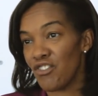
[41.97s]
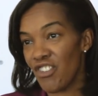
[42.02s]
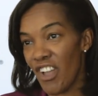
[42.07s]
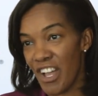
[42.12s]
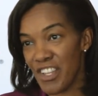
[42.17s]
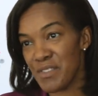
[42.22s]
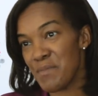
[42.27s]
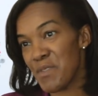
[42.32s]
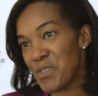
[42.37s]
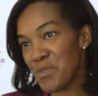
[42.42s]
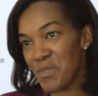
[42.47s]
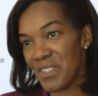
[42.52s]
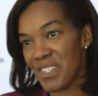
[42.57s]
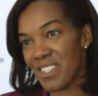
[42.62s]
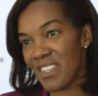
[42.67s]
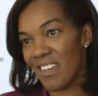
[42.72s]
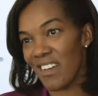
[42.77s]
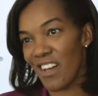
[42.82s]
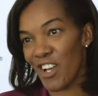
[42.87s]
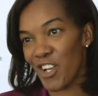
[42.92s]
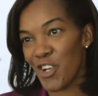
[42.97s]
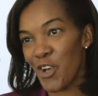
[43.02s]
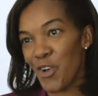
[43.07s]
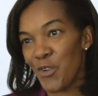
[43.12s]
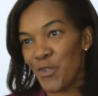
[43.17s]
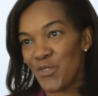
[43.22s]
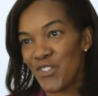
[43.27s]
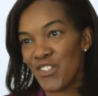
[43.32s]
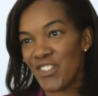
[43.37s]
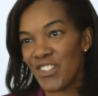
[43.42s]
John Smith was a, a,
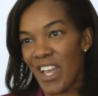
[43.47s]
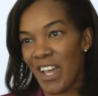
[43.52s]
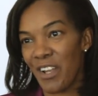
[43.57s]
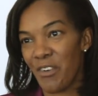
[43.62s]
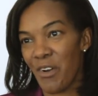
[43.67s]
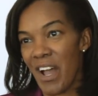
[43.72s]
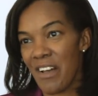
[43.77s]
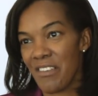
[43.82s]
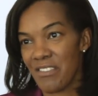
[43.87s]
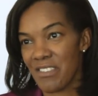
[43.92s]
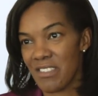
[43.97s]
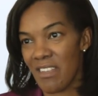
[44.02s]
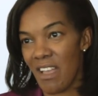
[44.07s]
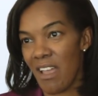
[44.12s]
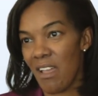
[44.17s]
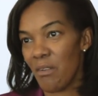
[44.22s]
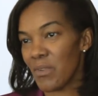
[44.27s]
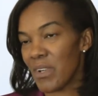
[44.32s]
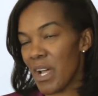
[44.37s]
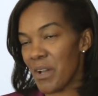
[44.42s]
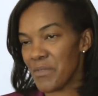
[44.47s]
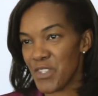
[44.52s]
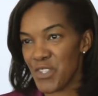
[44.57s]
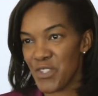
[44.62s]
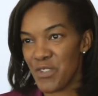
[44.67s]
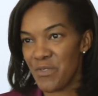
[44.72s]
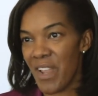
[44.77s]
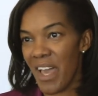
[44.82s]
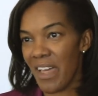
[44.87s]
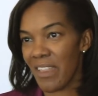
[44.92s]
coach at Ohio State when I was a
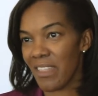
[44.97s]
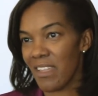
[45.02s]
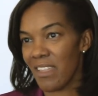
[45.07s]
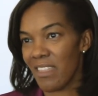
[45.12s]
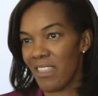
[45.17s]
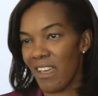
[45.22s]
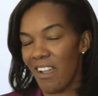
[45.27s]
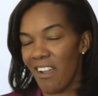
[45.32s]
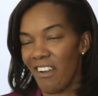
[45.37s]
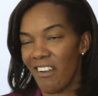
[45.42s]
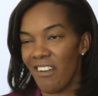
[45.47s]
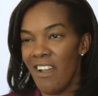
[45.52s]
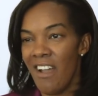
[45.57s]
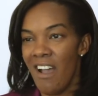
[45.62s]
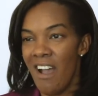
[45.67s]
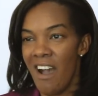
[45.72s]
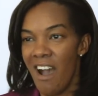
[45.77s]
student athlete there.